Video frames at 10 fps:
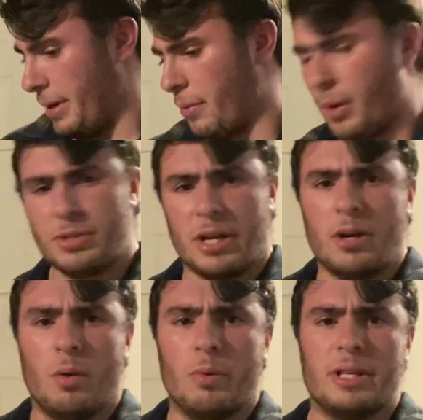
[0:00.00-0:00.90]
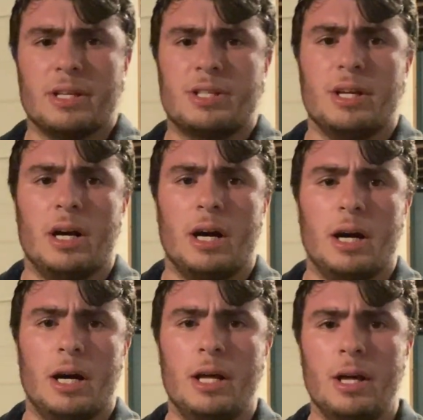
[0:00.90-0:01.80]
yeah, where was I going with this?
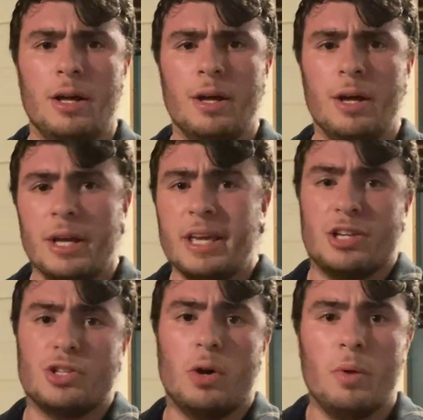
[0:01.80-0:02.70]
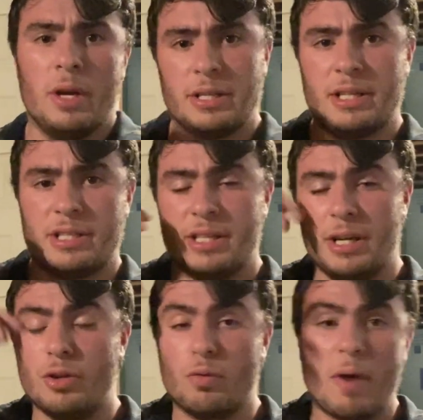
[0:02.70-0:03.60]
Yeah, so since
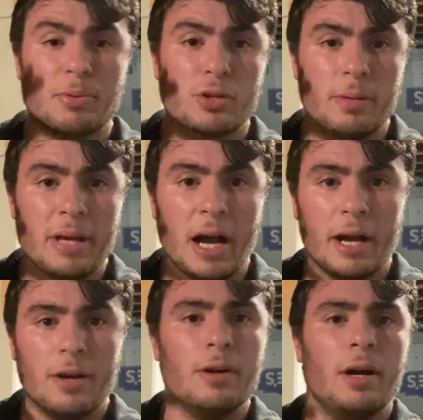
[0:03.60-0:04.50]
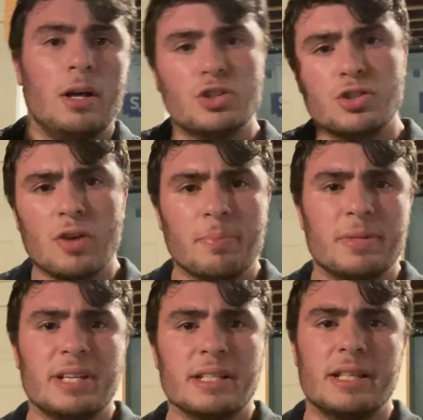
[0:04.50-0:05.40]
the reps are going to be higher, I'll just drop the
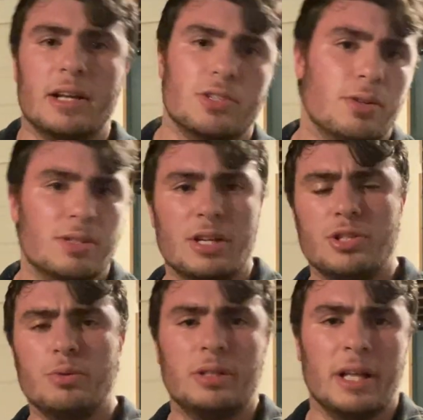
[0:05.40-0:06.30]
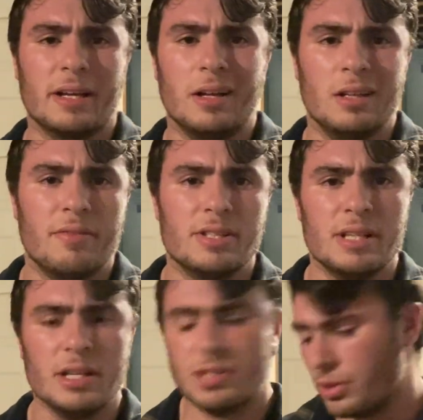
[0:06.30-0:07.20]
sets down. So instead of doing like 11
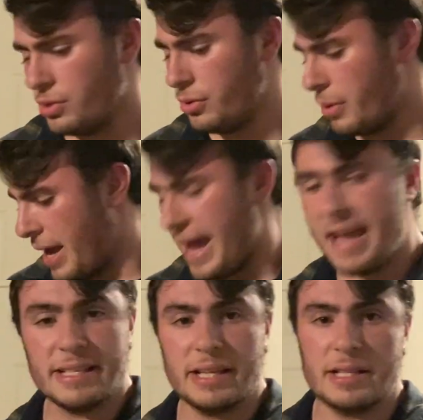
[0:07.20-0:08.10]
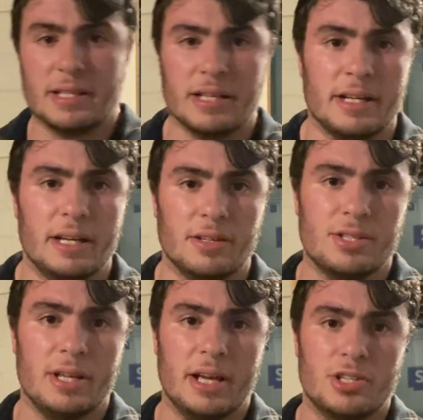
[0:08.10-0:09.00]
sets, I'll do 8 sets of side delts
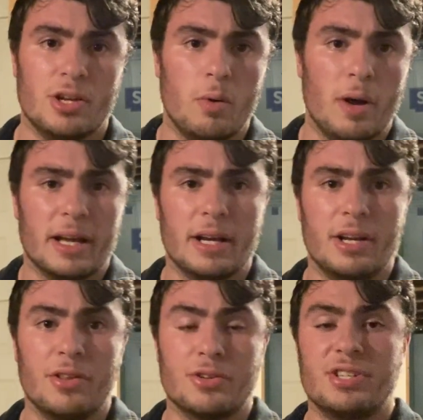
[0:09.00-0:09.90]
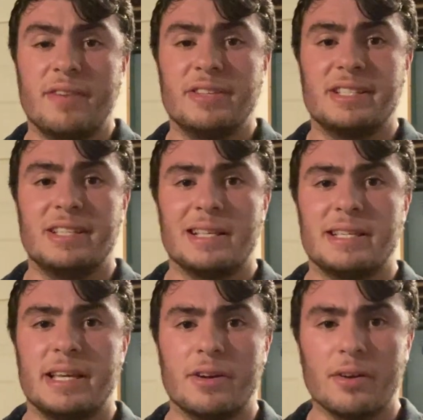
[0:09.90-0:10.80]
today. So I got another 7 sets
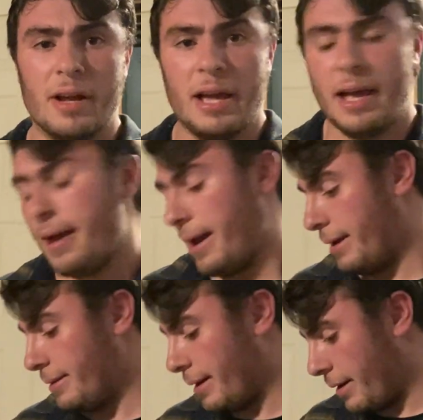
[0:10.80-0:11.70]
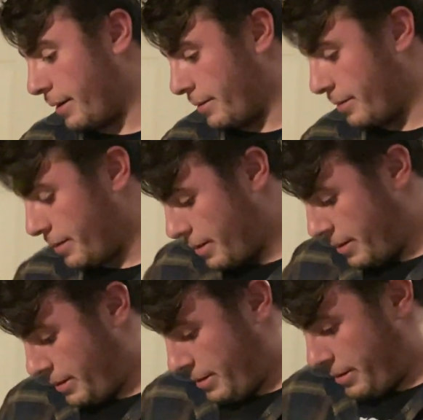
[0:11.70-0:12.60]
here. And
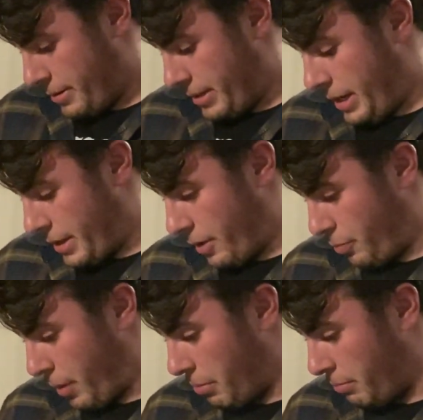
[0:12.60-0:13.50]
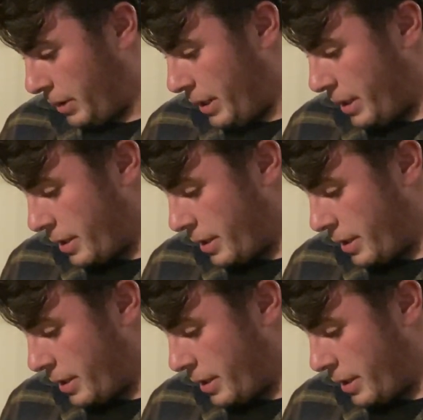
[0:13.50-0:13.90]
yeah, that'll probably